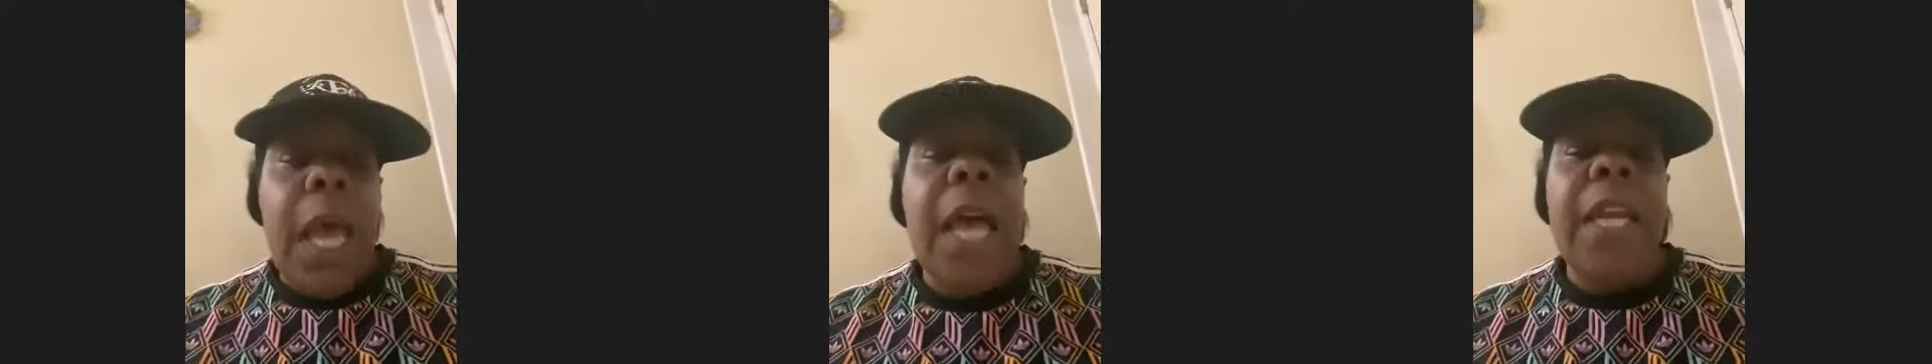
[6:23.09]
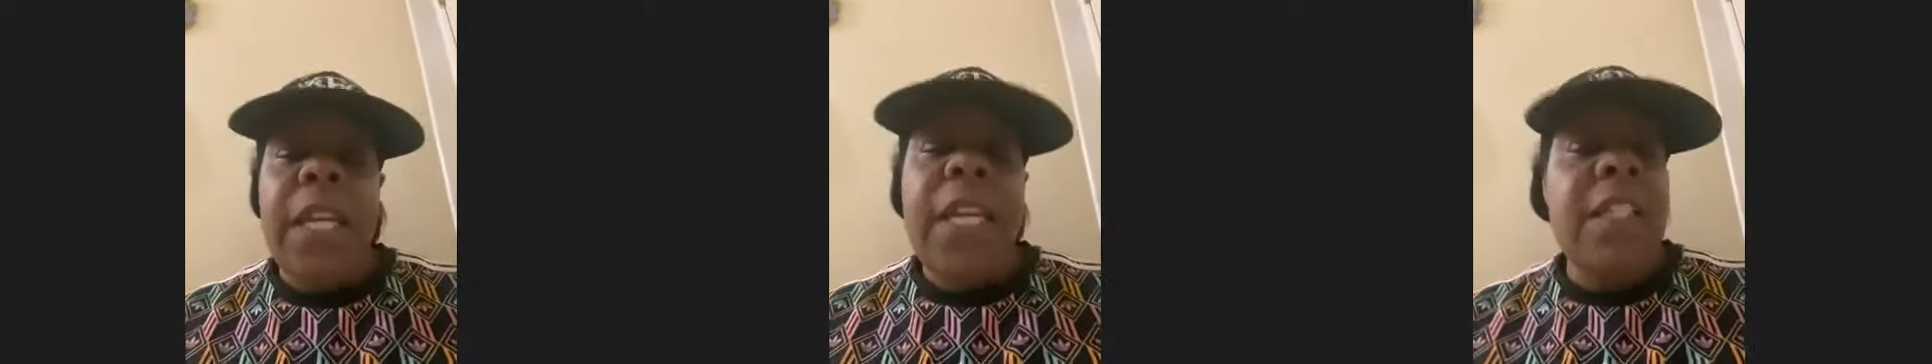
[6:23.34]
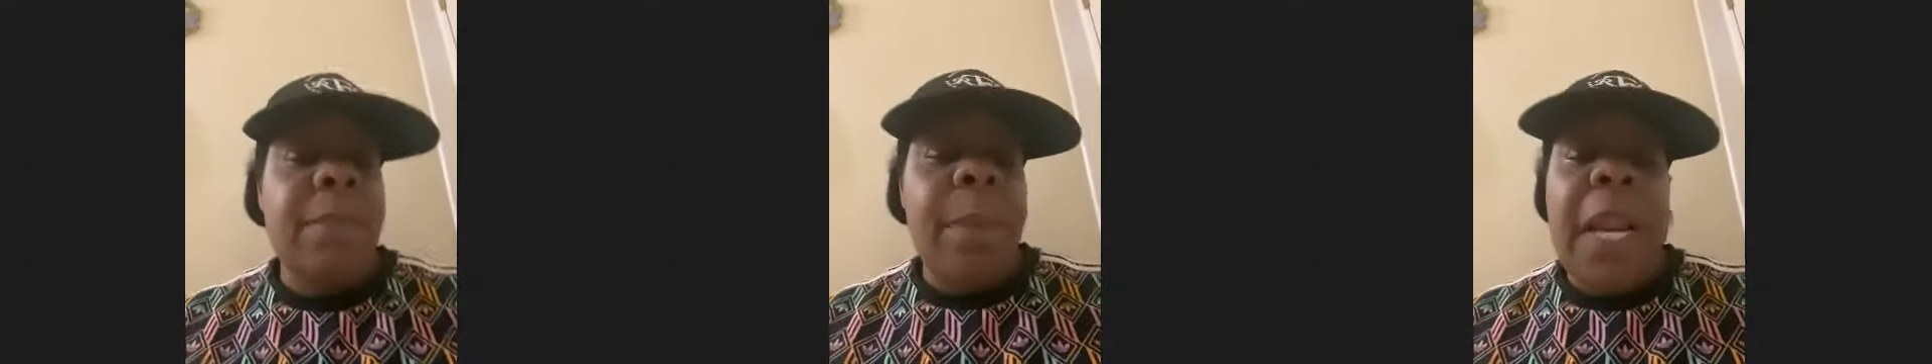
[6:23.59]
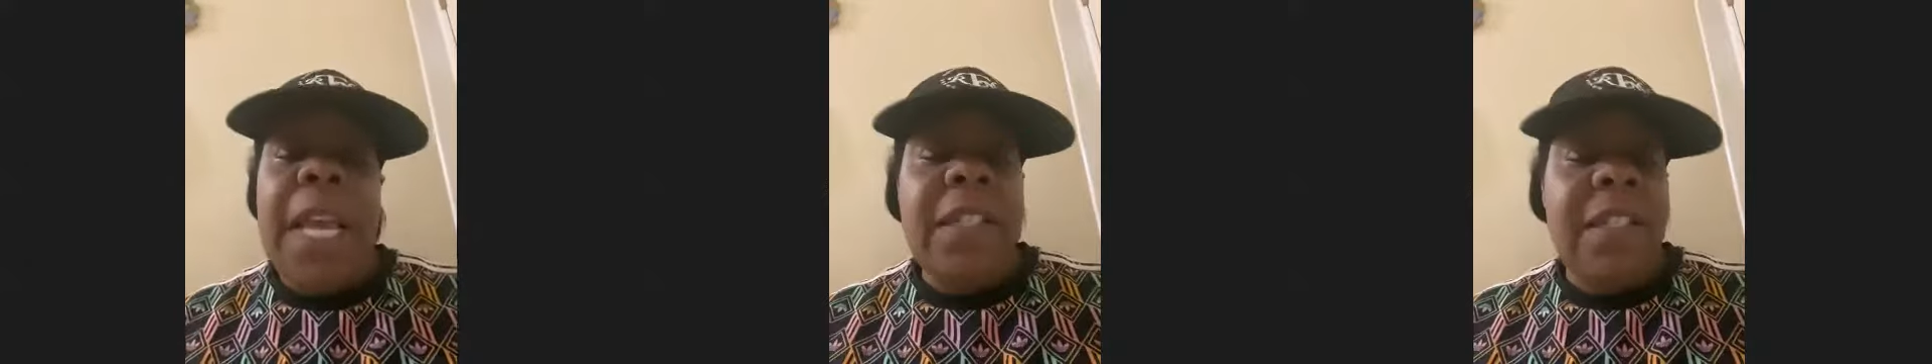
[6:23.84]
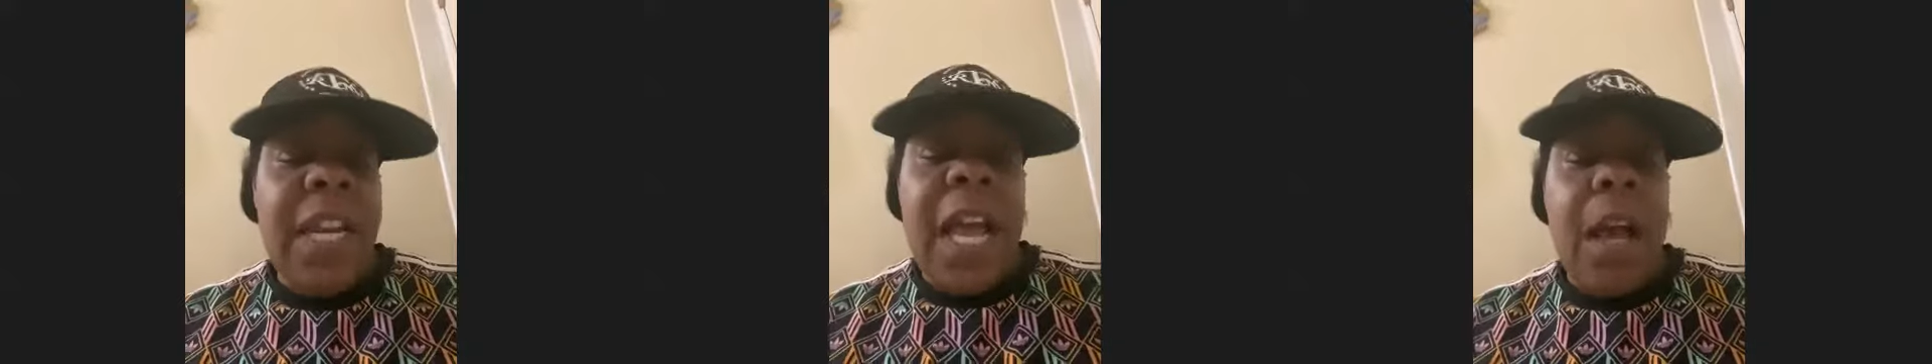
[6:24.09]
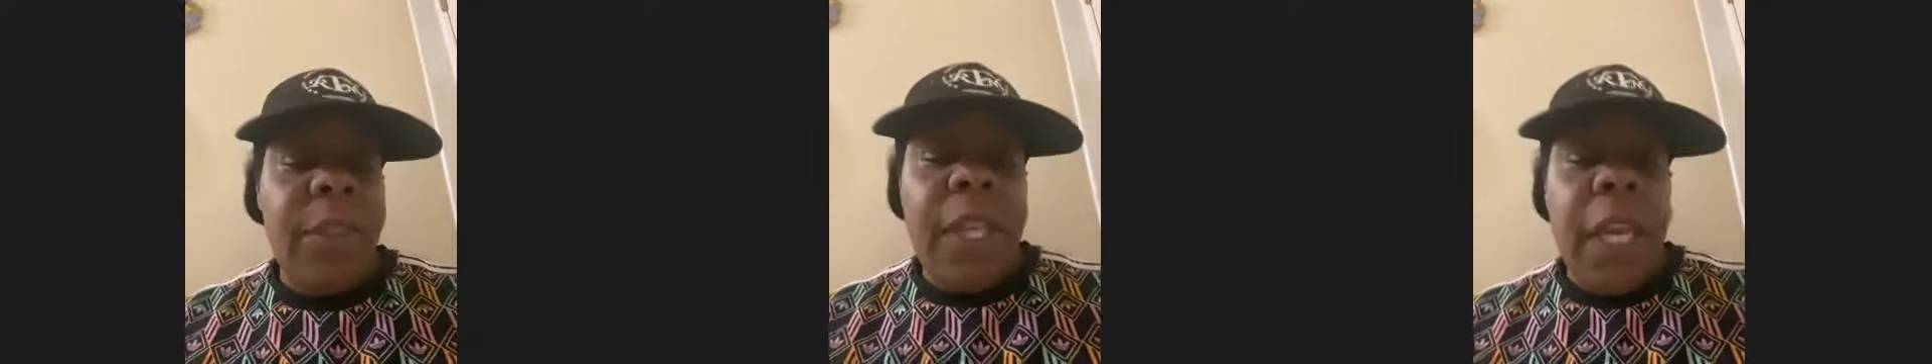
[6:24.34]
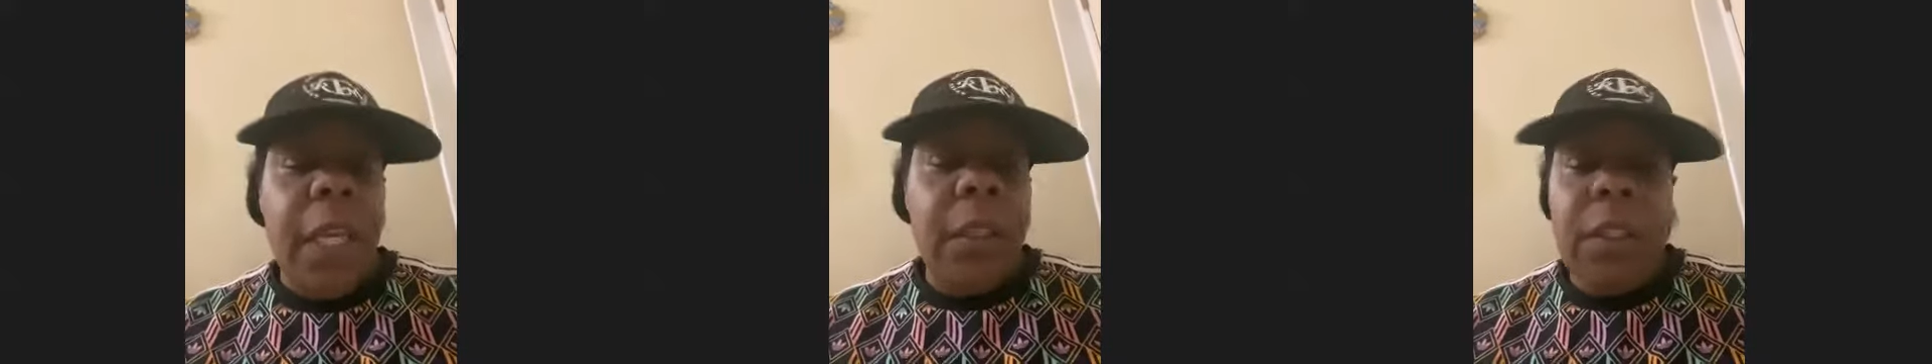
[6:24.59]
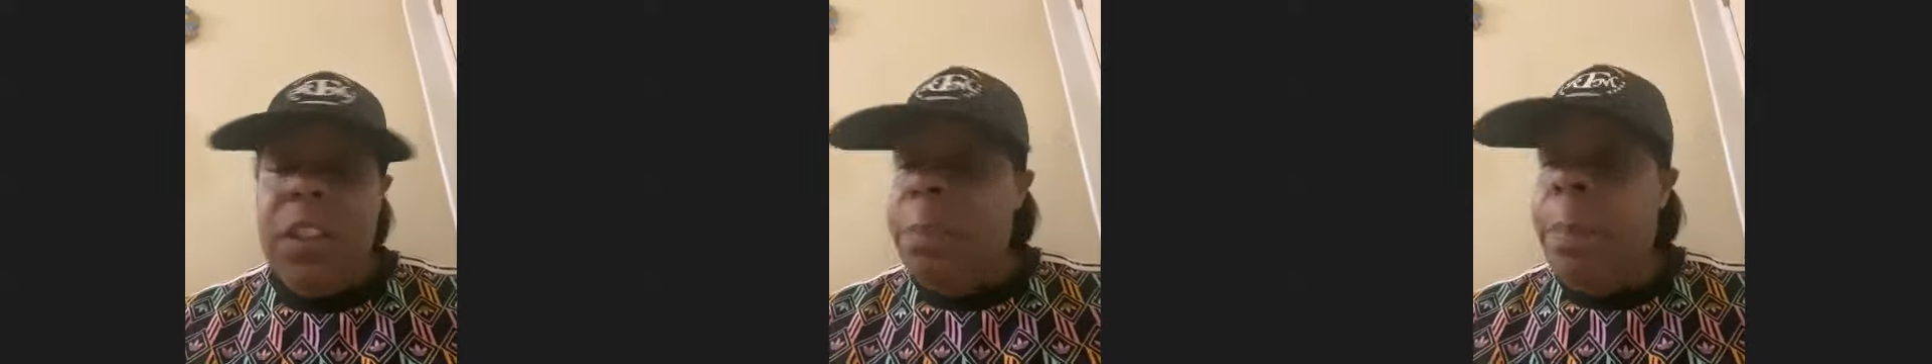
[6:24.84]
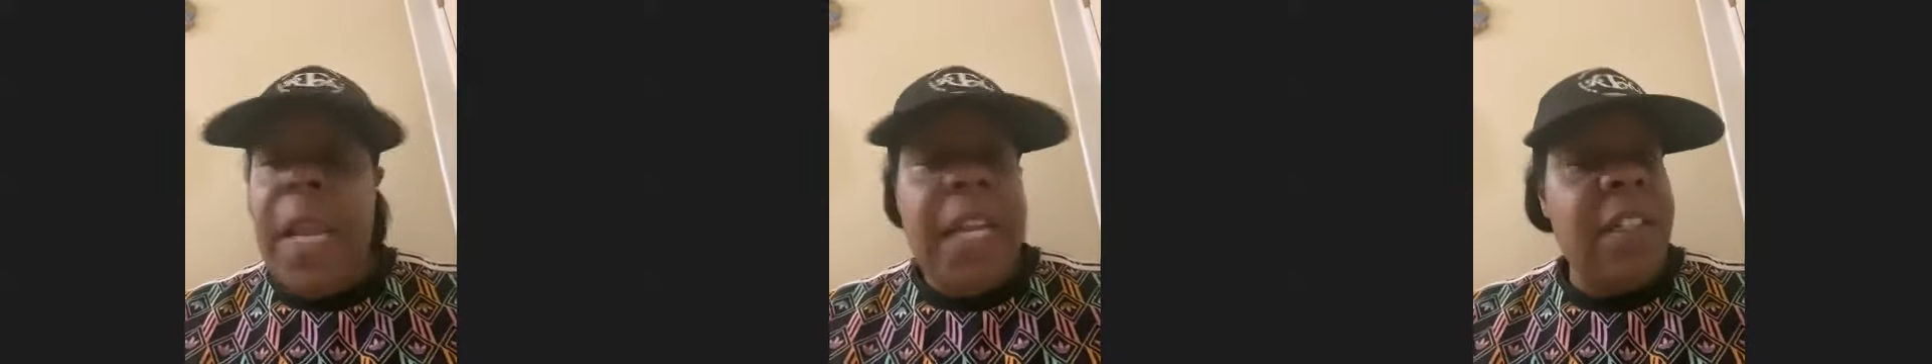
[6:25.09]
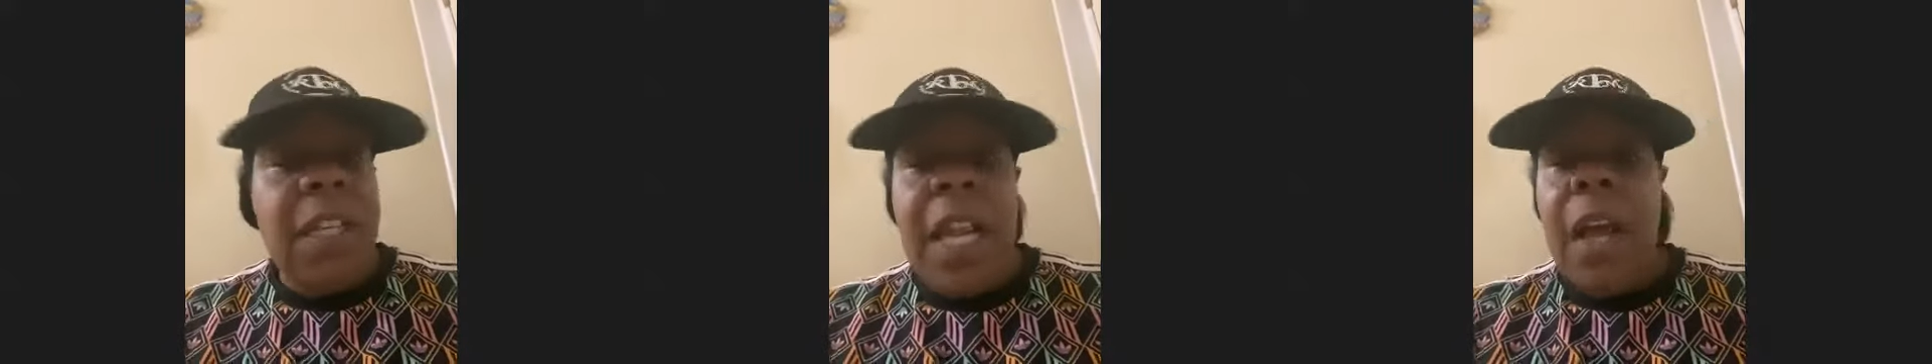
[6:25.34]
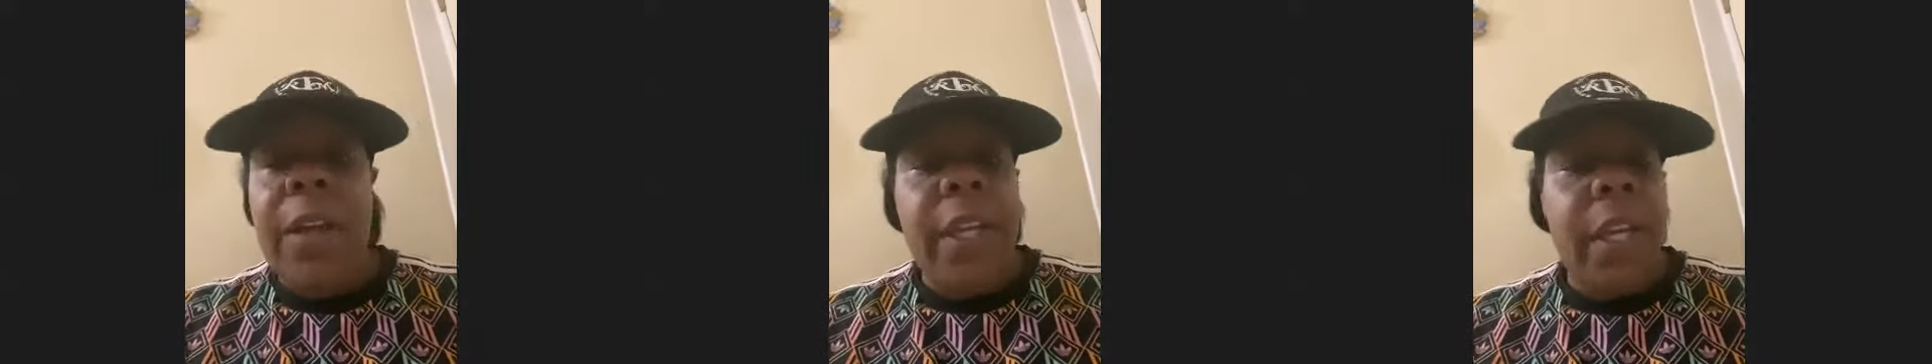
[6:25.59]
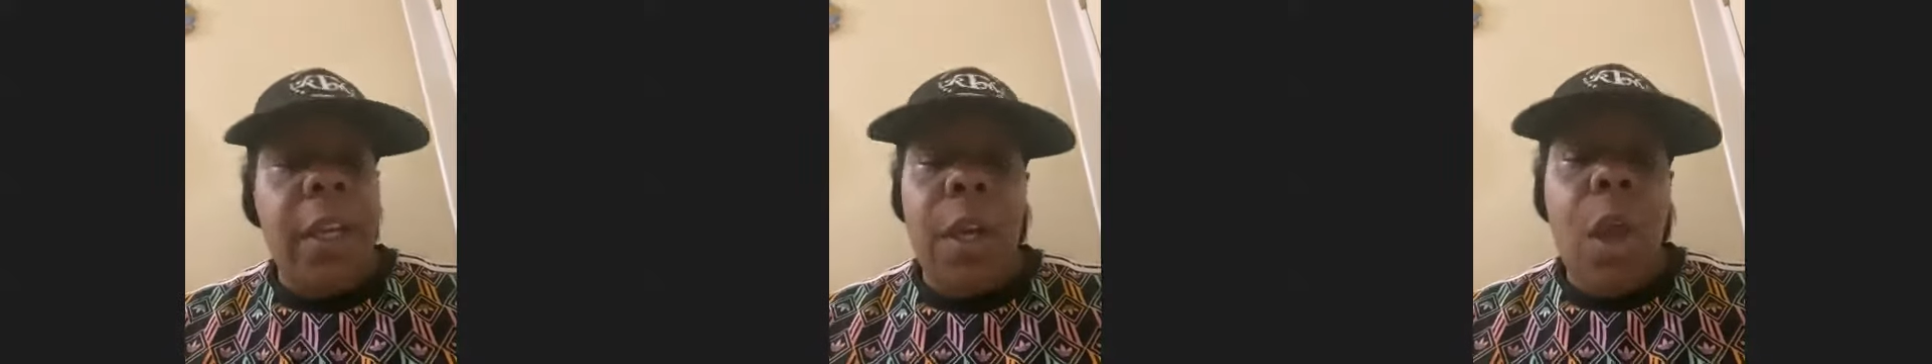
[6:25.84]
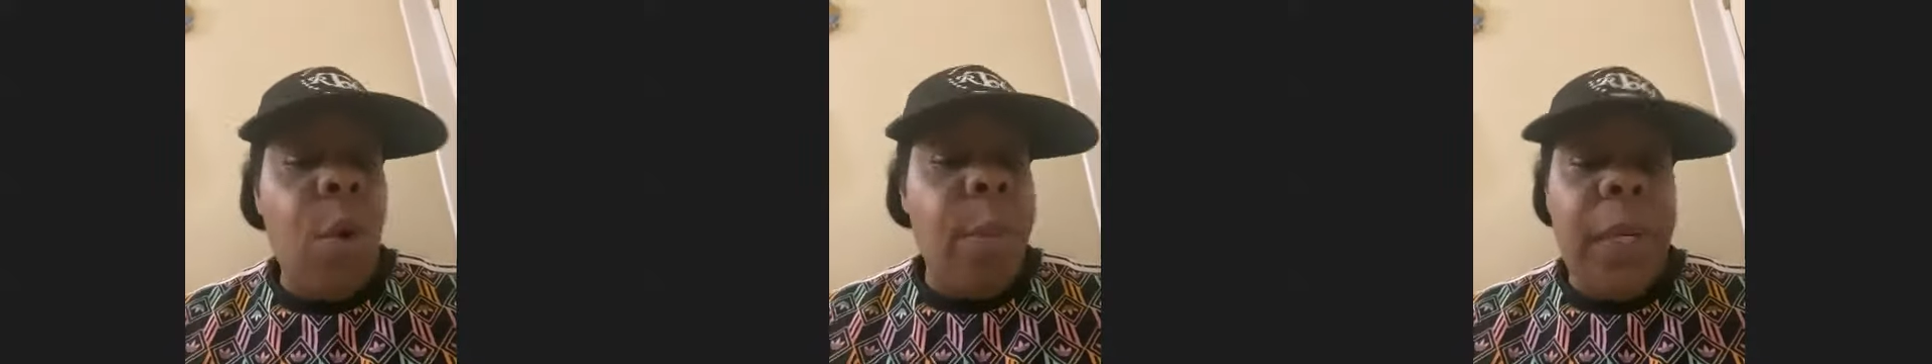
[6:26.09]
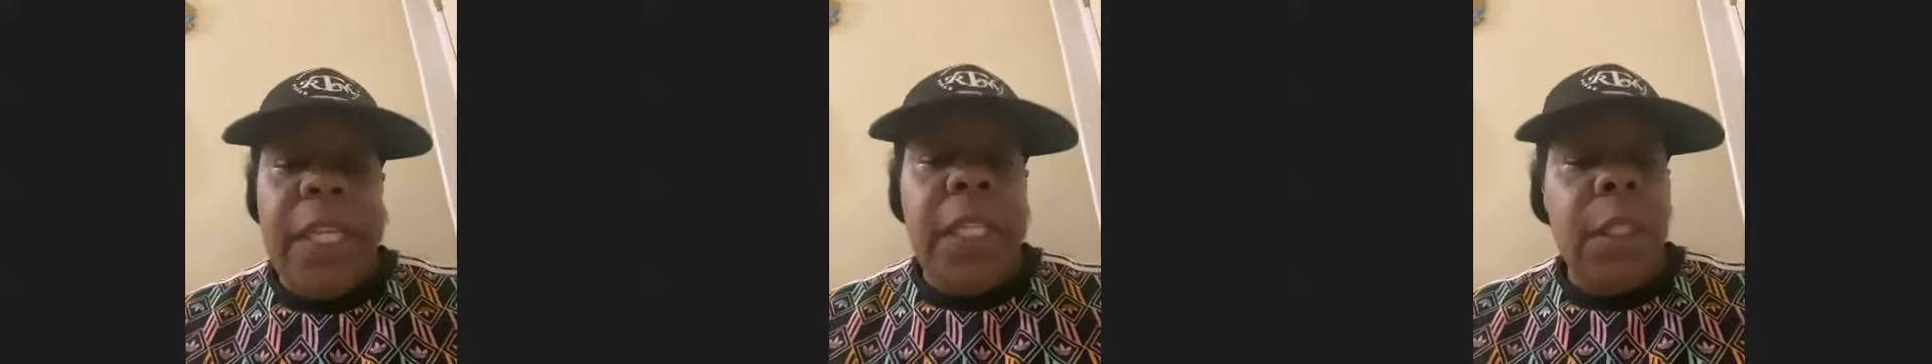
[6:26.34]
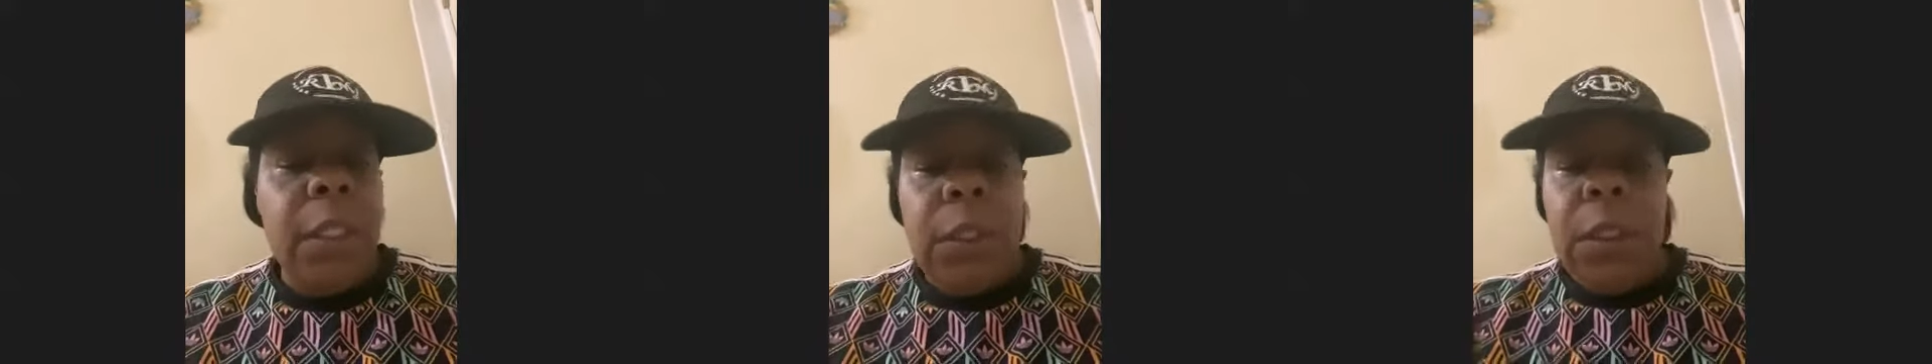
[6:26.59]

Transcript: And it is blazing out there. It's blazing out there globally.